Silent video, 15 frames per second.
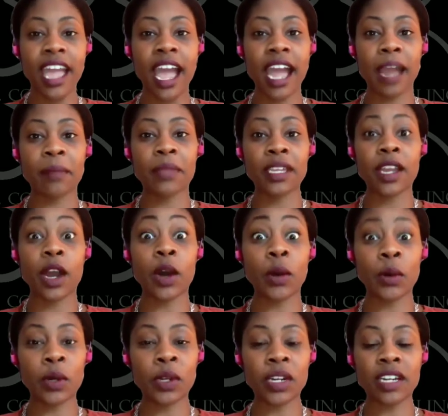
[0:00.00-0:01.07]
I'm the
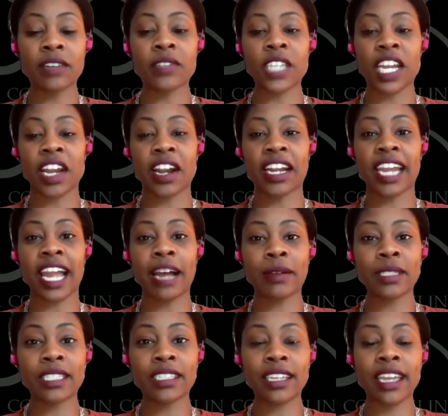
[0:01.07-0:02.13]
owner of JR
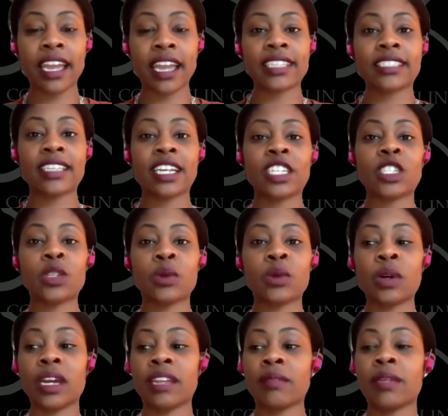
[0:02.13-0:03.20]
Counseling, a
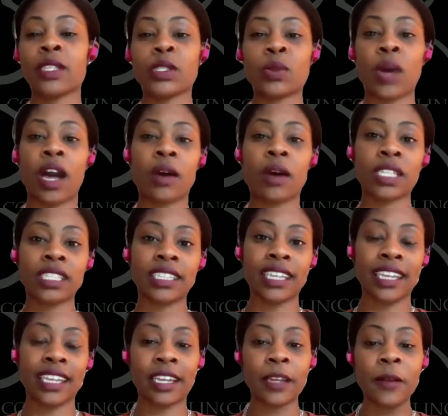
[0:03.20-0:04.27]
sexual and mental health
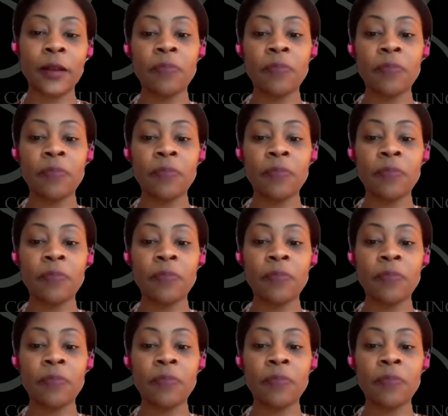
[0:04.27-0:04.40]
clinic,